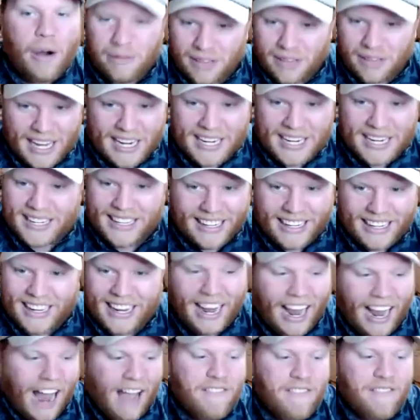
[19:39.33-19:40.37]
Like,
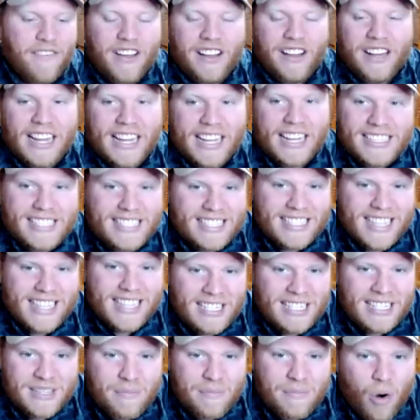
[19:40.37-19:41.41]
I feel like
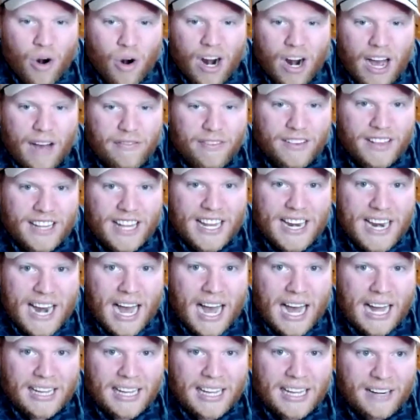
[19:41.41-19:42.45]
it's more often than
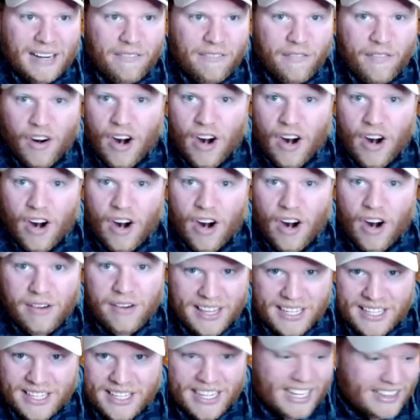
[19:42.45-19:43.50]
not, like, for
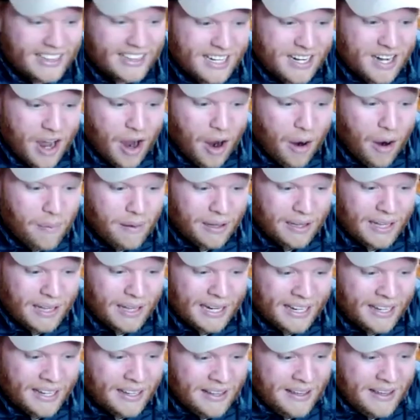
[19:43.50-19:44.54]
everything you get the no, but
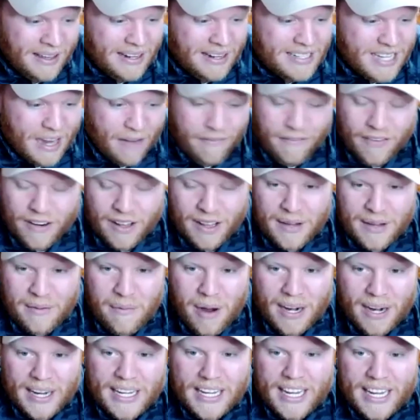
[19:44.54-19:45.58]
like, definitely
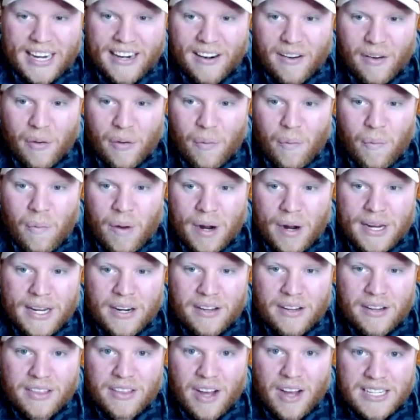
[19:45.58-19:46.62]
want to hear what
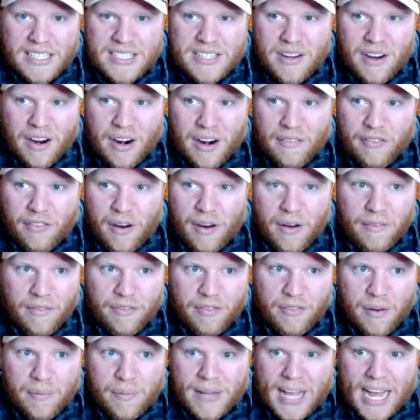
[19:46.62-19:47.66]
your thoughts are
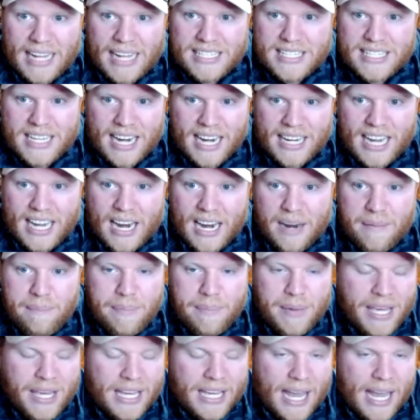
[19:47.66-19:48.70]
from that side, kind of
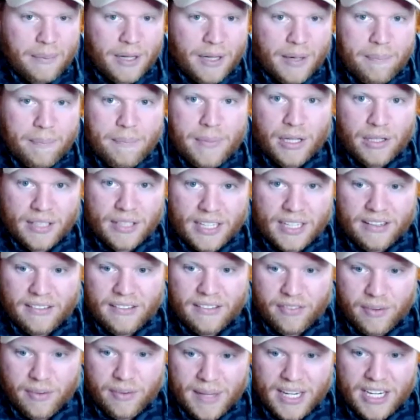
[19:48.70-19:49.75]
being able to build it
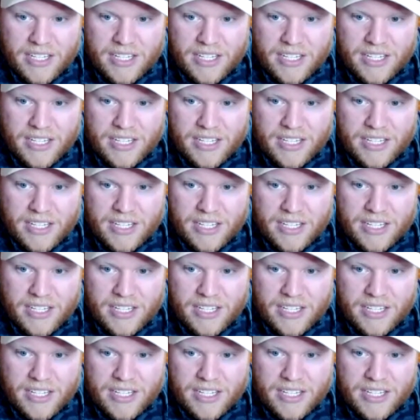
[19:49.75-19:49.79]
from there.